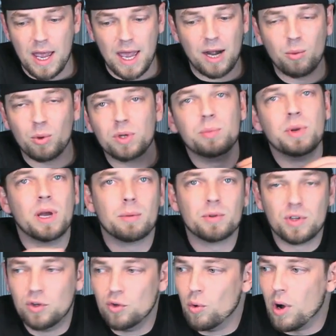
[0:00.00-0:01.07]
and I want to be able
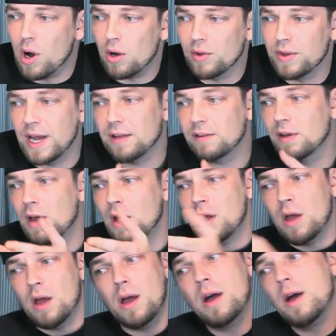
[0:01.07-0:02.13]
to do all that
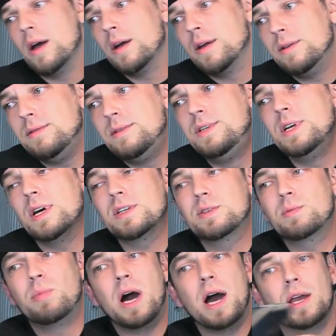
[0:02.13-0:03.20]
uh,
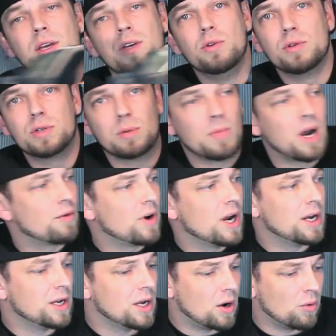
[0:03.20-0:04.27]
just by using my
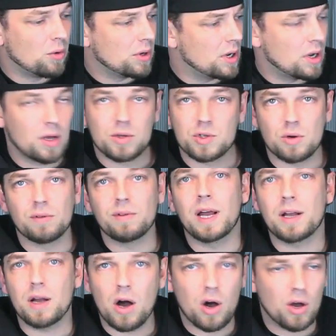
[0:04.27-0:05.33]
radio uh, sort of
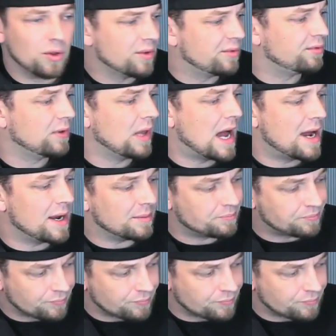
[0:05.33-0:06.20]
like on the fly.